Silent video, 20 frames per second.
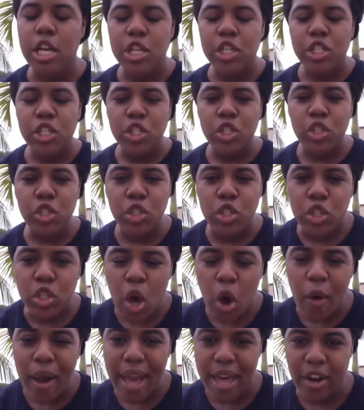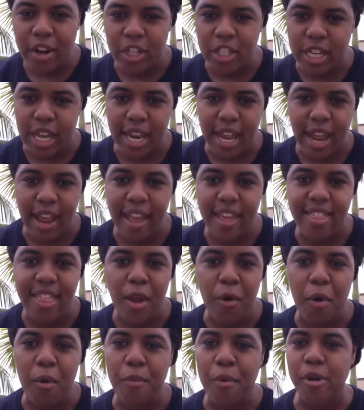so energetic.
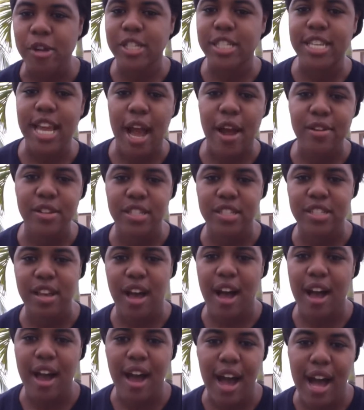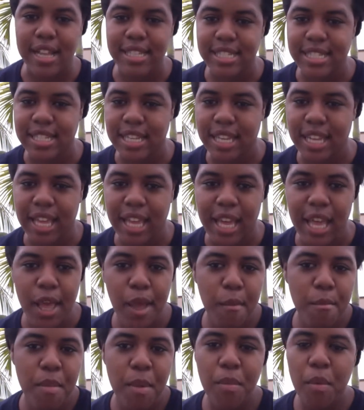They were bursting out into song constantly.
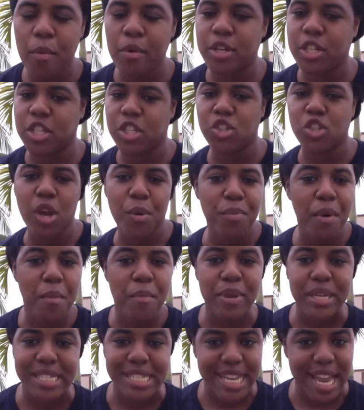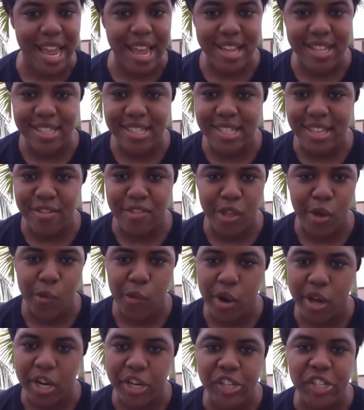People would just jump up and dance if they
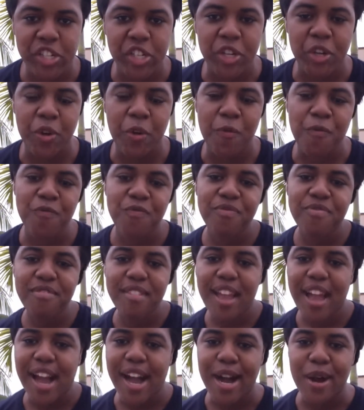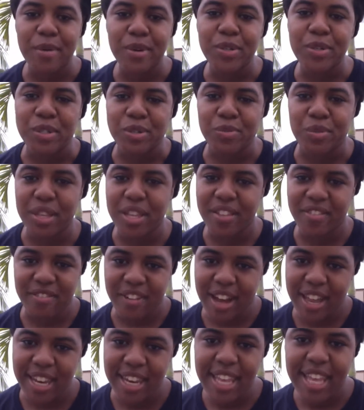wanted to, which was really
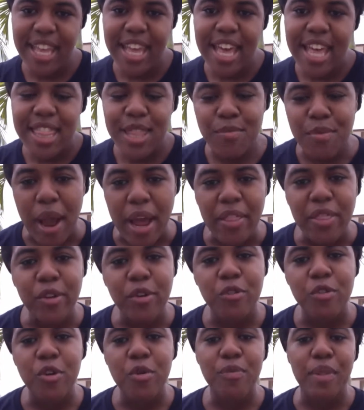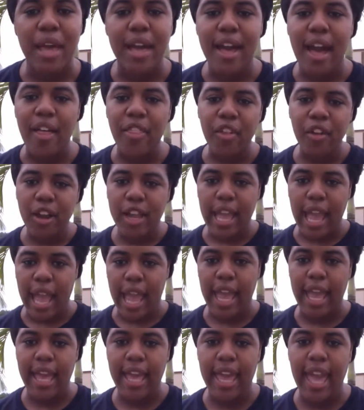fun. The bride and the groom, they cut their
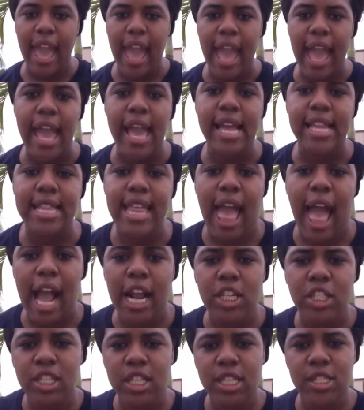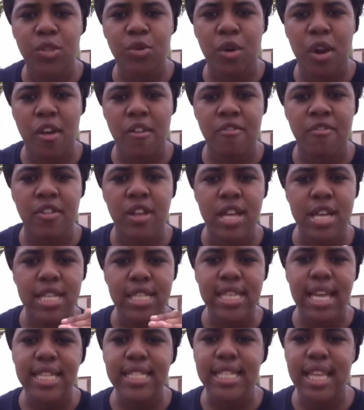cake and they actually sort of
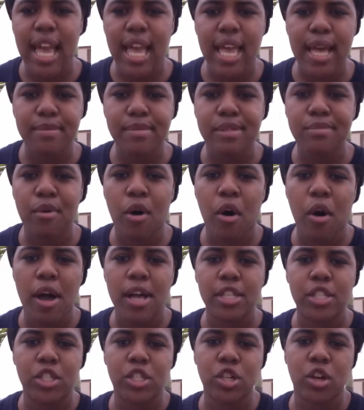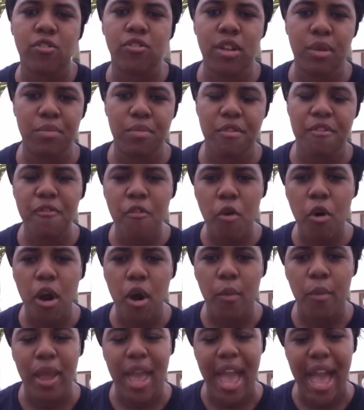sliced the cake up small and served it
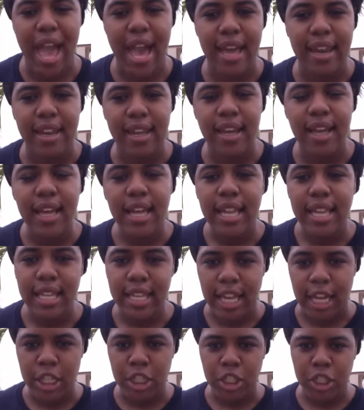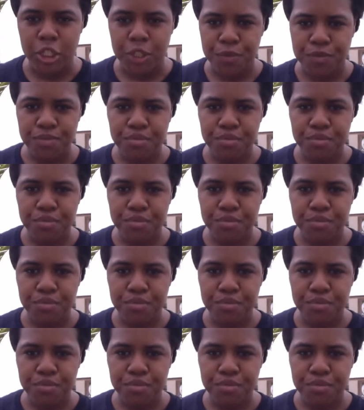before we had lunch,